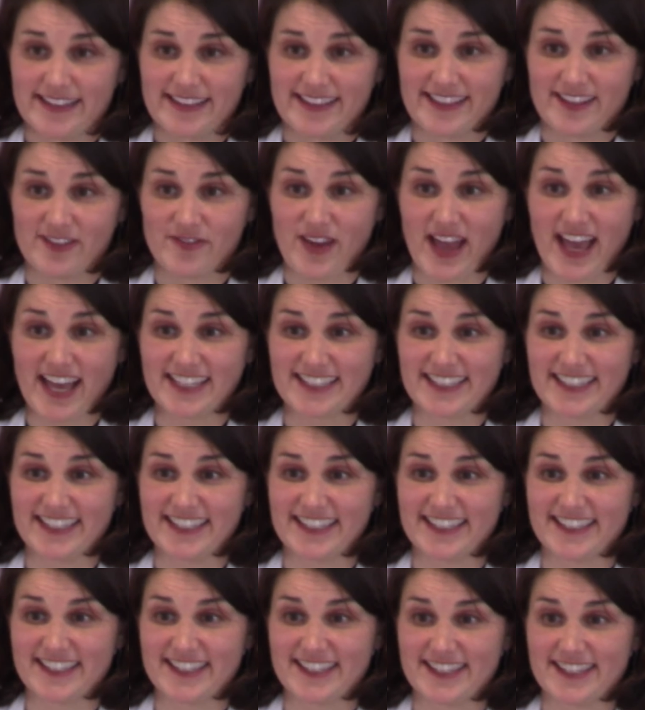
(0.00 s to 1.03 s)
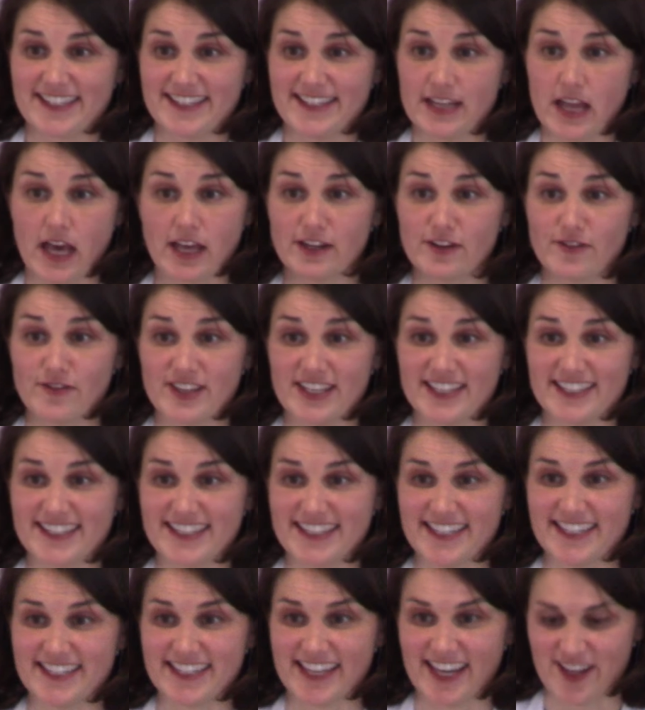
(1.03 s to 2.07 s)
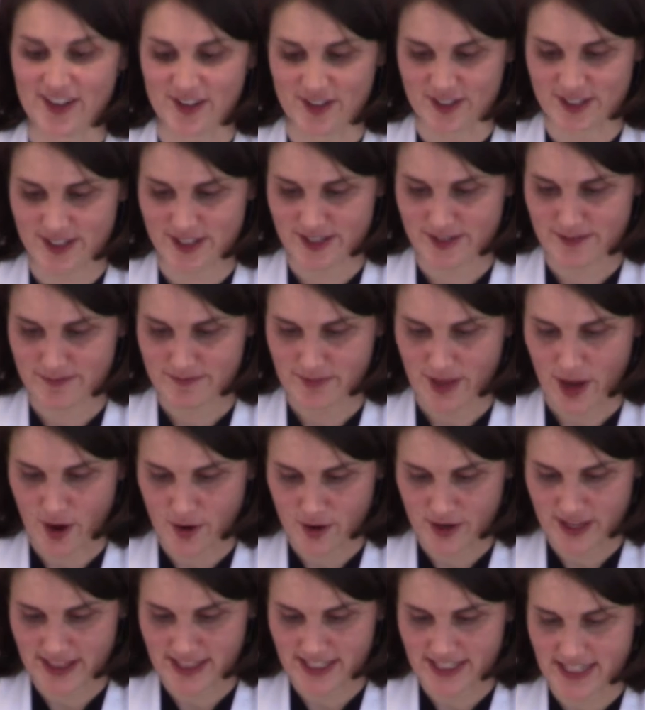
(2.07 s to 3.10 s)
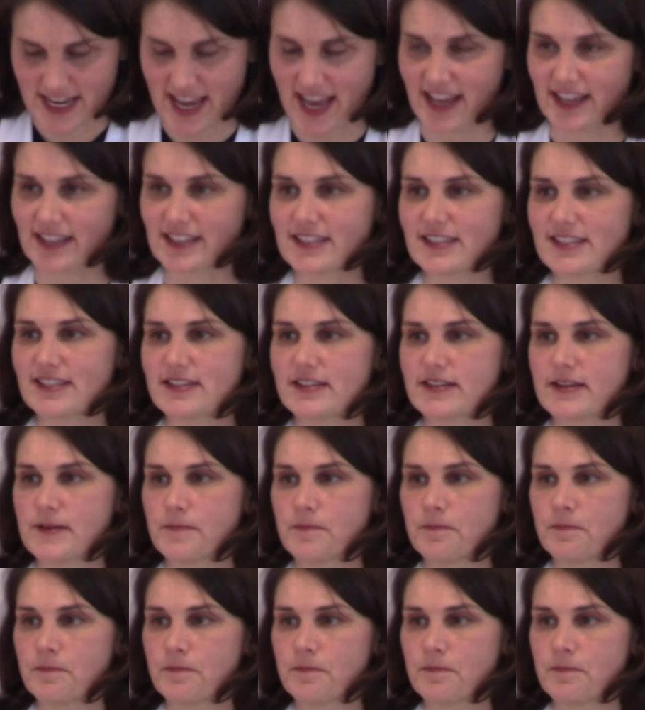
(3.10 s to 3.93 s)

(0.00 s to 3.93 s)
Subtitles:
the fact is none of these details are in the text.